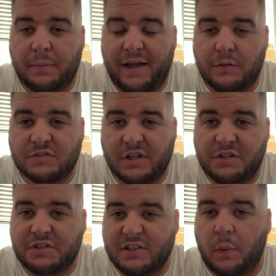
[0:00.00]

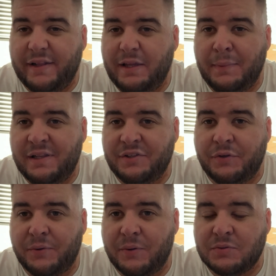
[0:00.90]
120 million
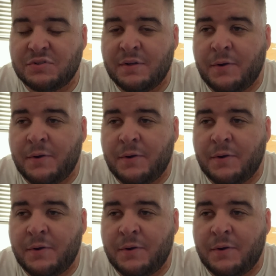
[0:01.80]
euros.